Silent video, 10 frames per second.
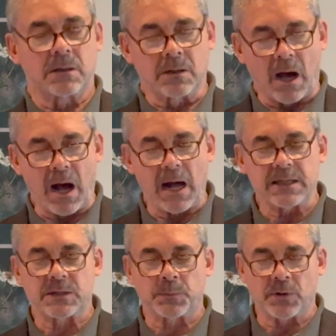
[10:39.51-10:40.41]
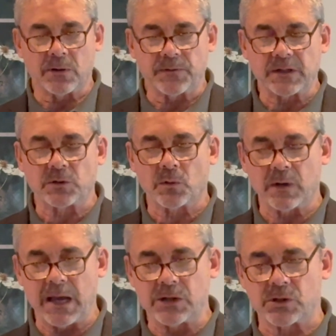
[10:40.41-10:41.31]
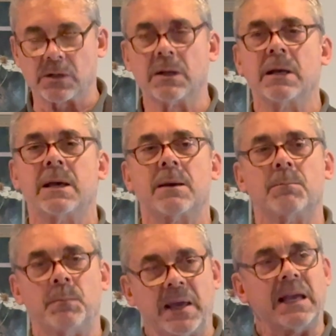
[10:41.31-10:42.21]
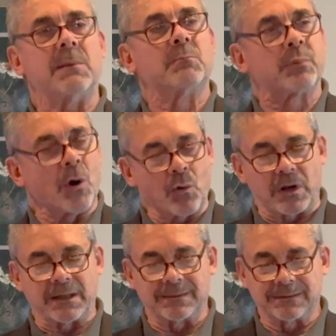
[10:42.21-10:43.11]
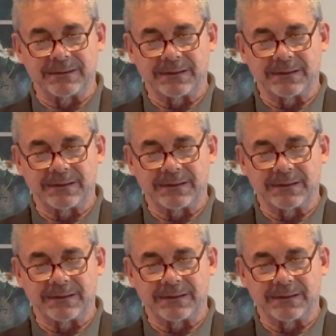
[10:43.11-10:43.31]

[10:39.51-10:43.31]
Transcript: God's perfect creation being broken,